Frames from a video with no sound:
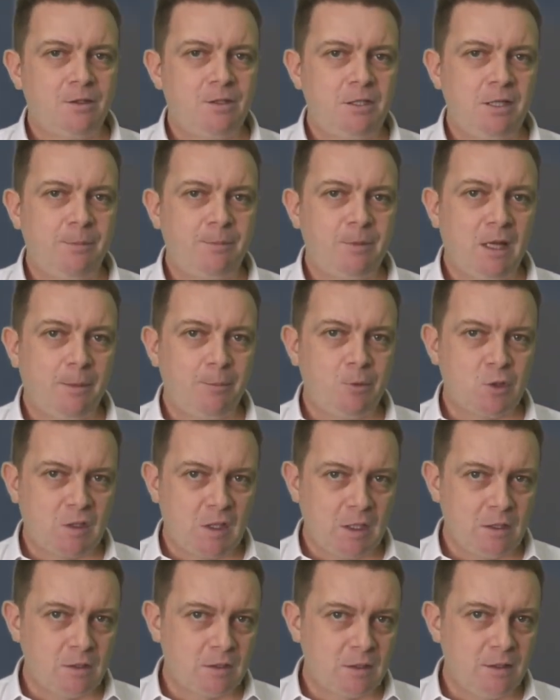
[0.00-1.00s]
Tip number
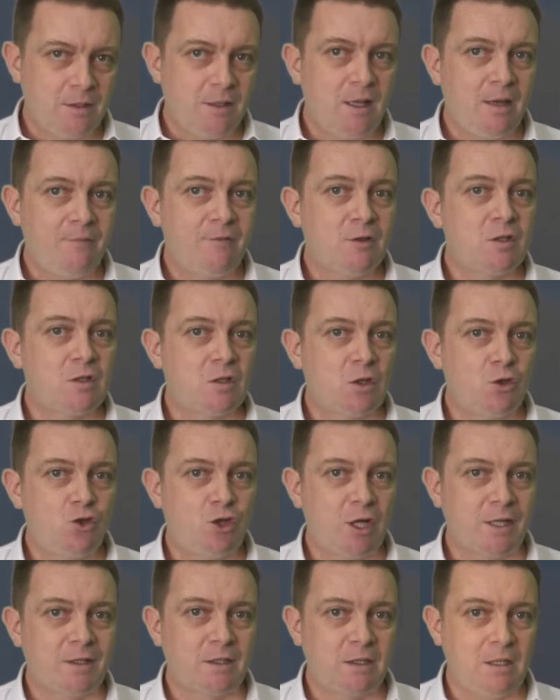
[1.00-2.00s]
6, never
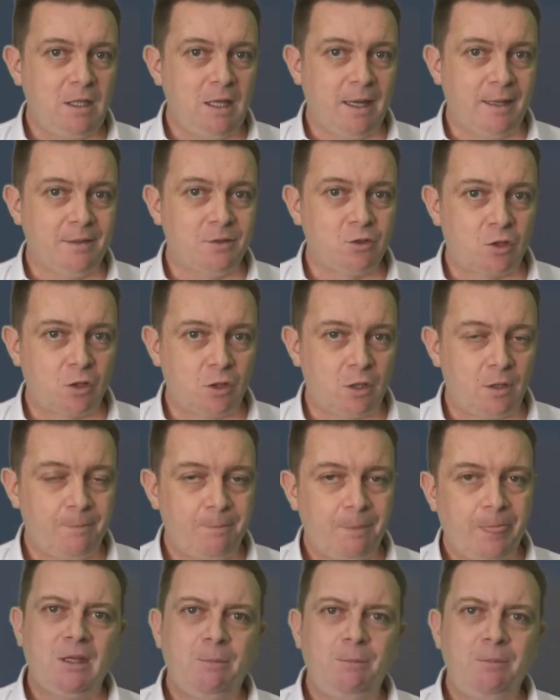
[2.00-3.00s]
suggest the answer.
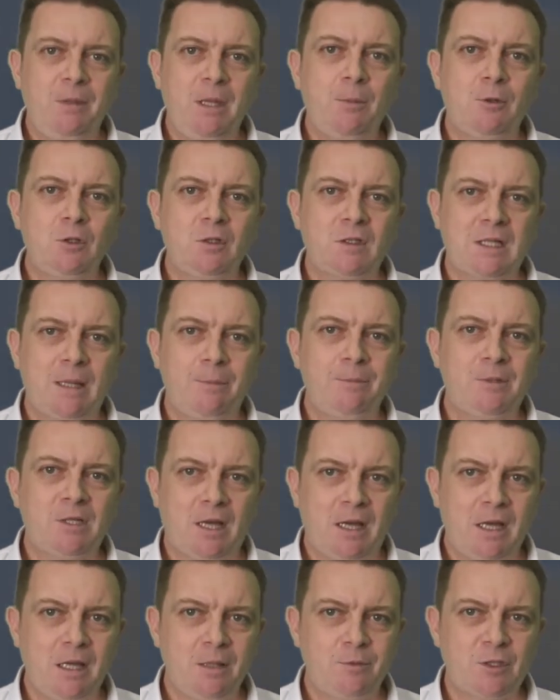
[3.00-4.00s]
People
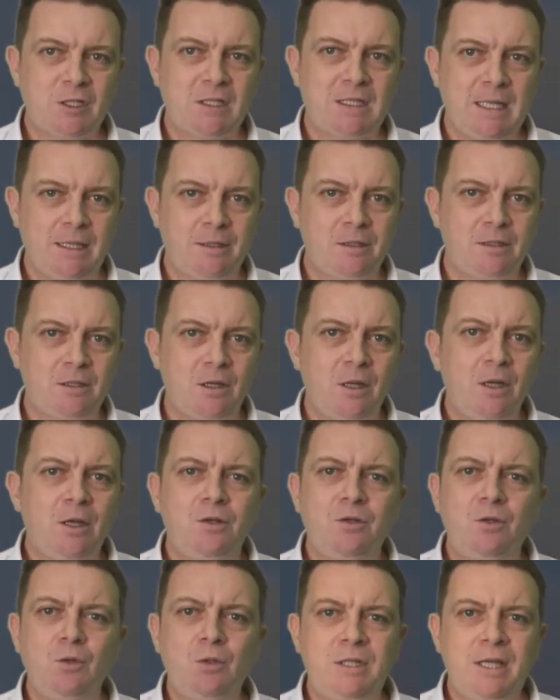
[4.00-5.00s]
sometimes tend
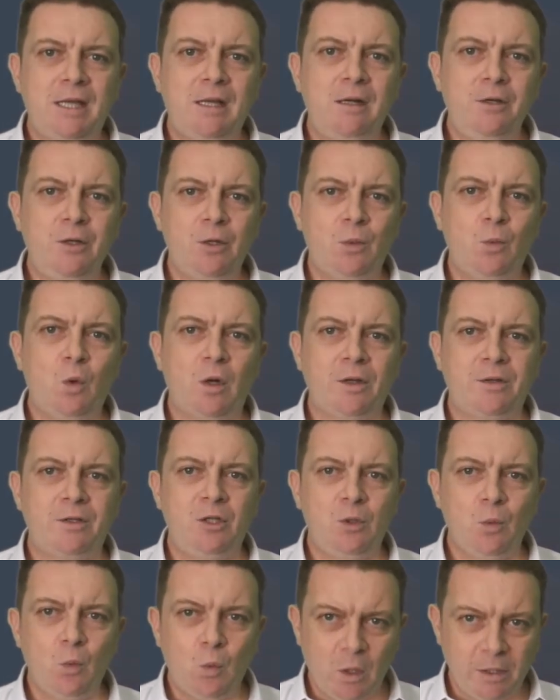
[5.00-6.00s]
to tell you what
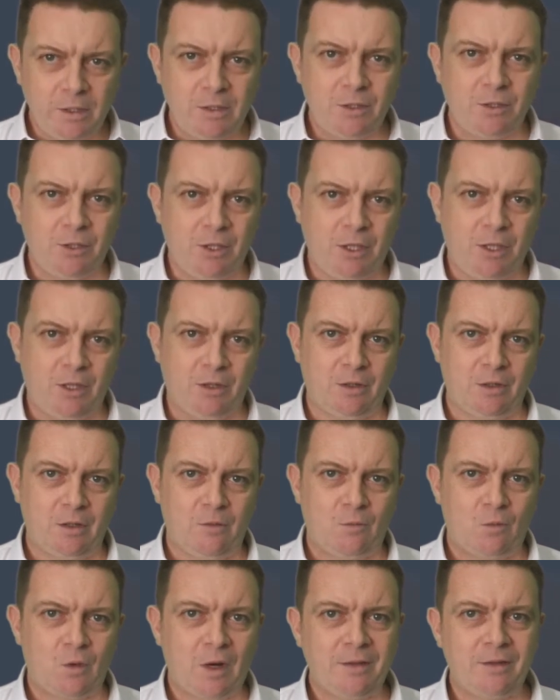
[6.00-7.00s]
you want to hear
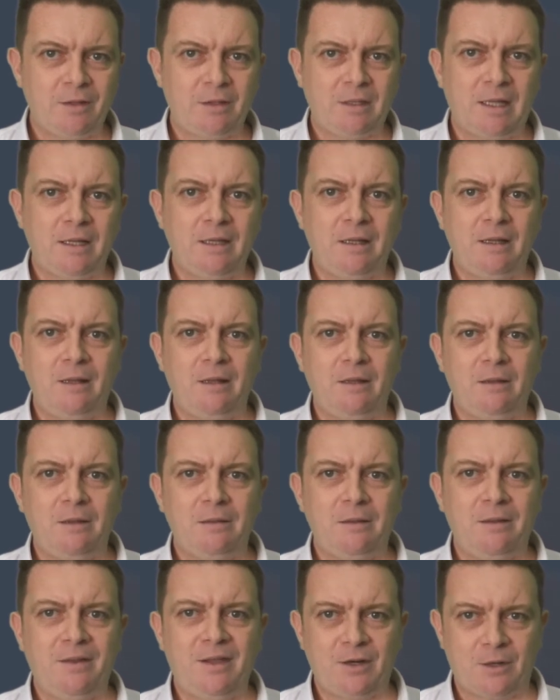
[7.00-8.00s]
rather than
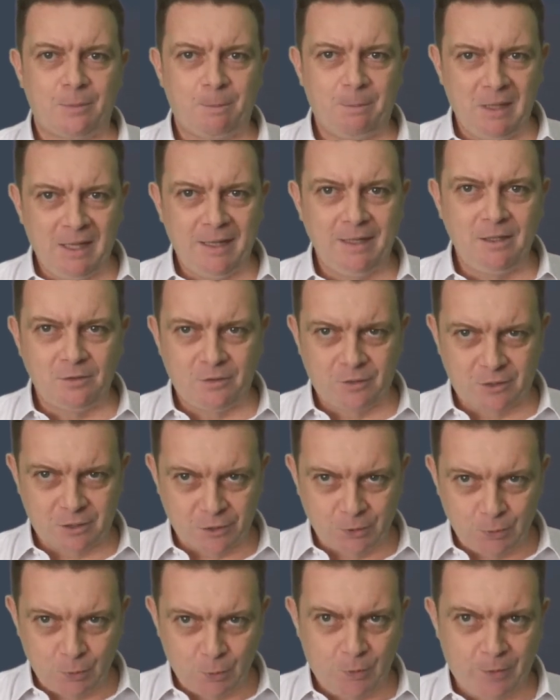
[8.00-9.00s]
their plain
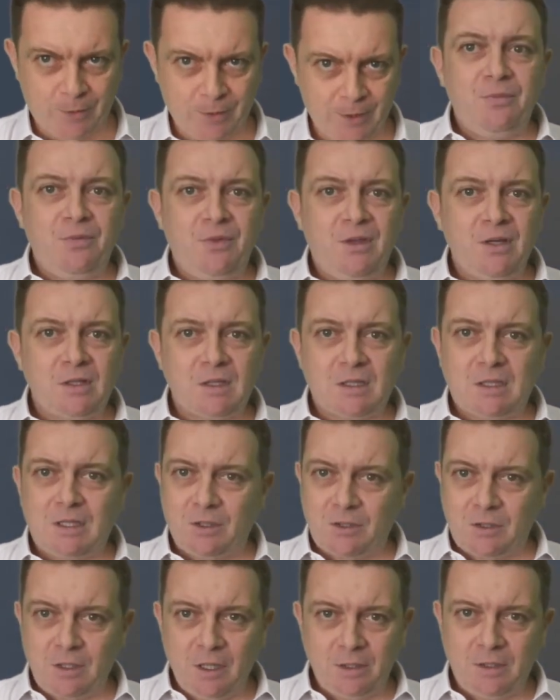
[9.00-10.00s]
truth. This
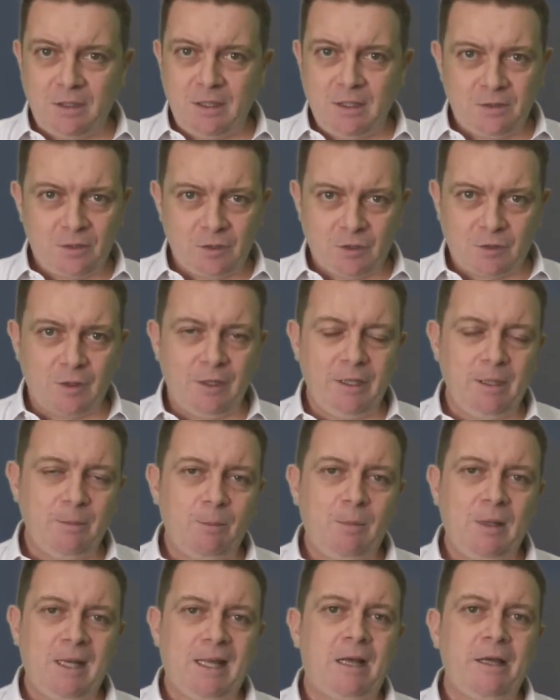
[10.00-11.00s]
does not necessarily
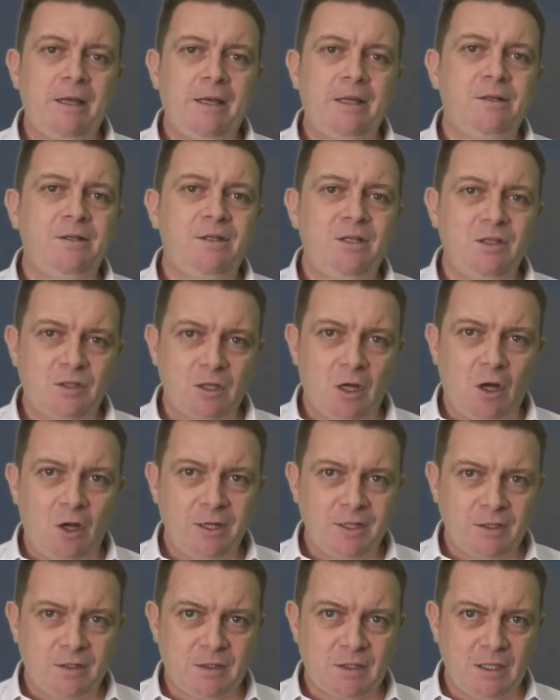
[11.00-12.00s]
imply
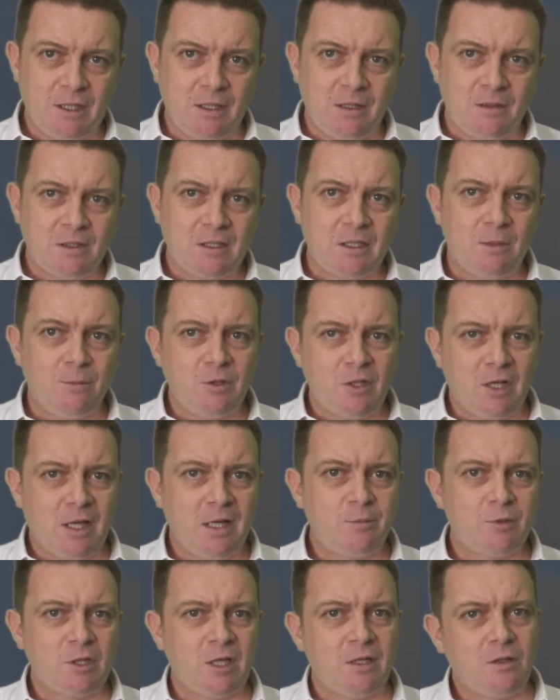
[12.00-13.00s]
dishonesty.
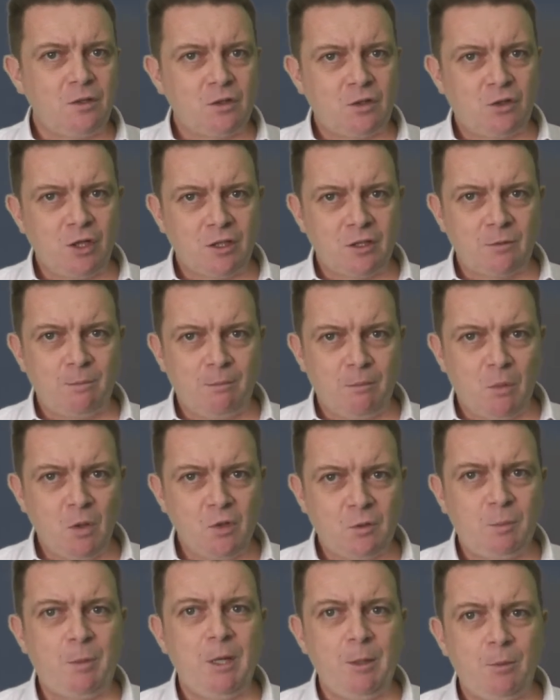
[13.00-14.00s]
Sometimes it is just
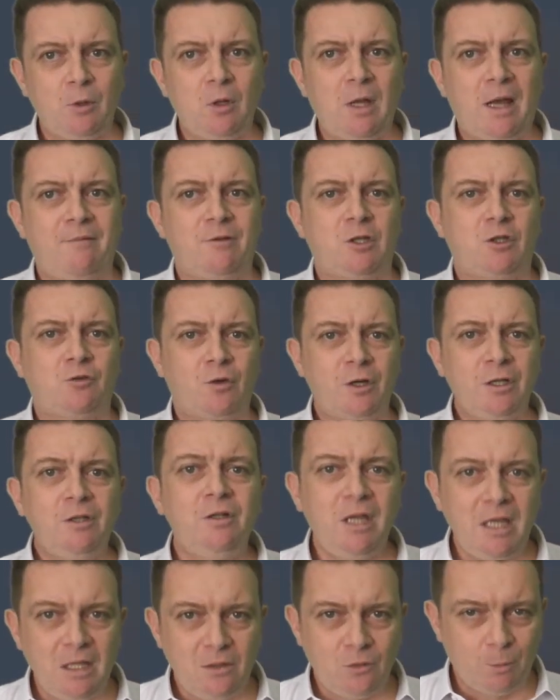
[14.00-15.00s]
most people have a strong
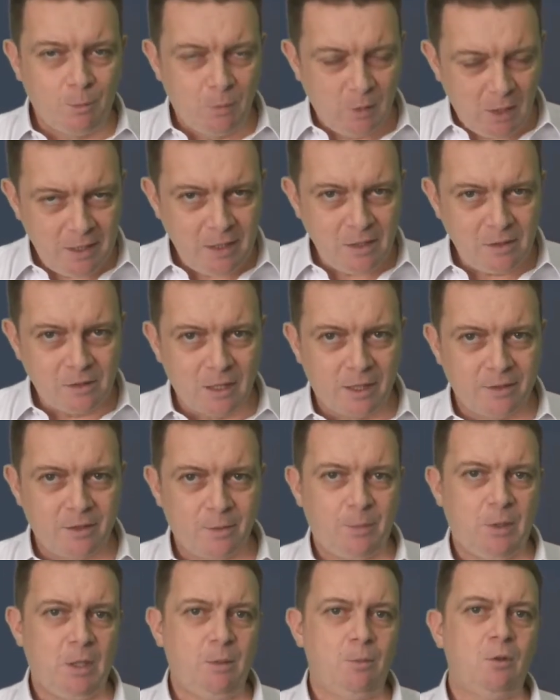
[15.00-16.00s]
need to please other
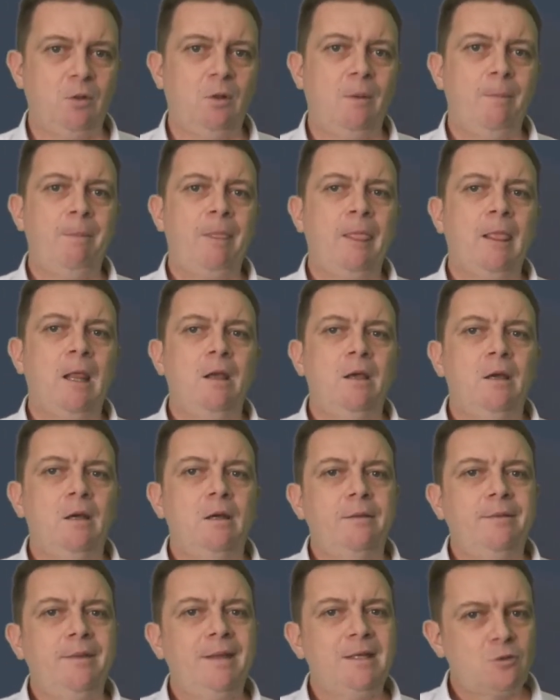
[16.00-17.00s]
people.
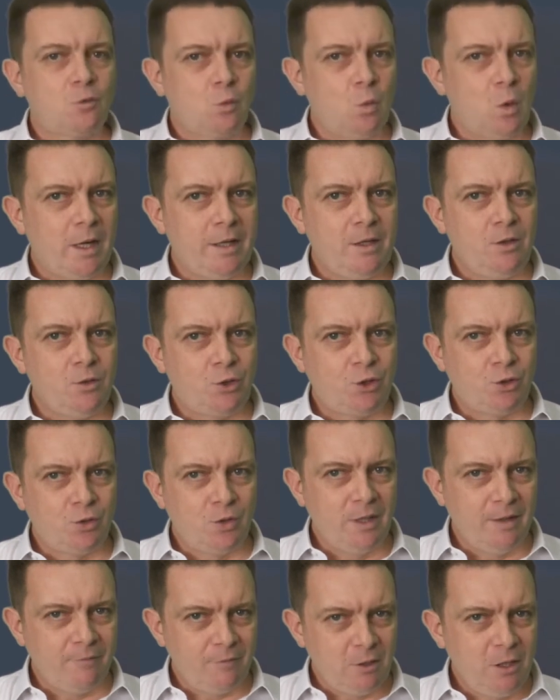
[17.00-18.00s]
That's why you
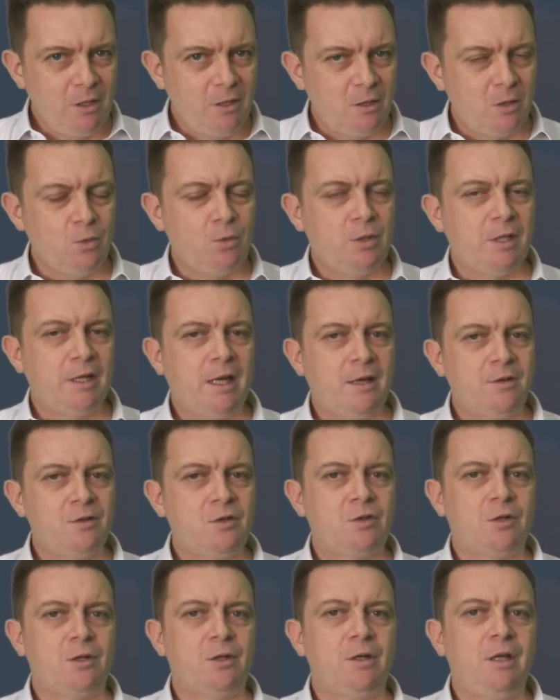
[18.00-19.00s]
should never include an
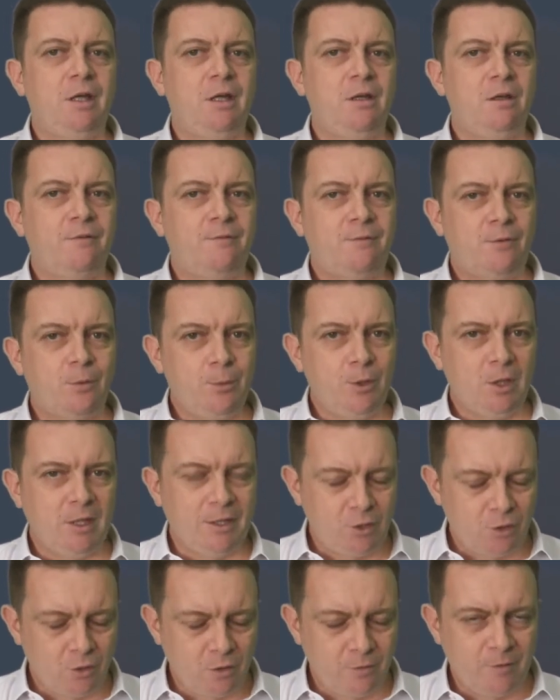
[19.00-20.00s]
answer in the
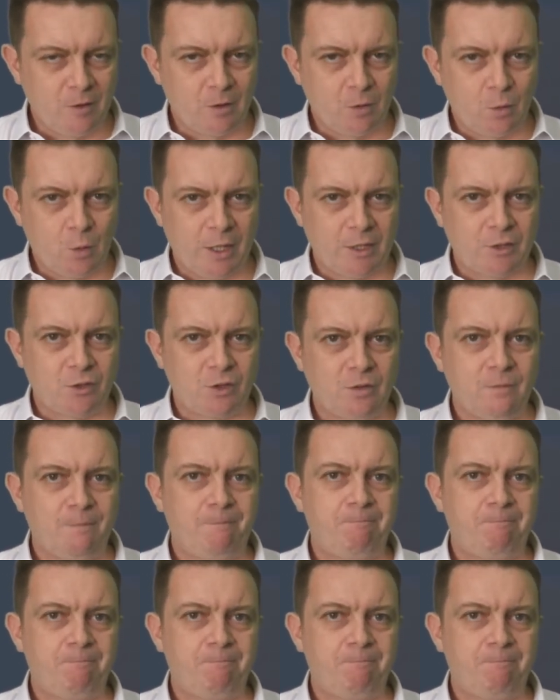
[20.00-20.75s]
formulation of your question.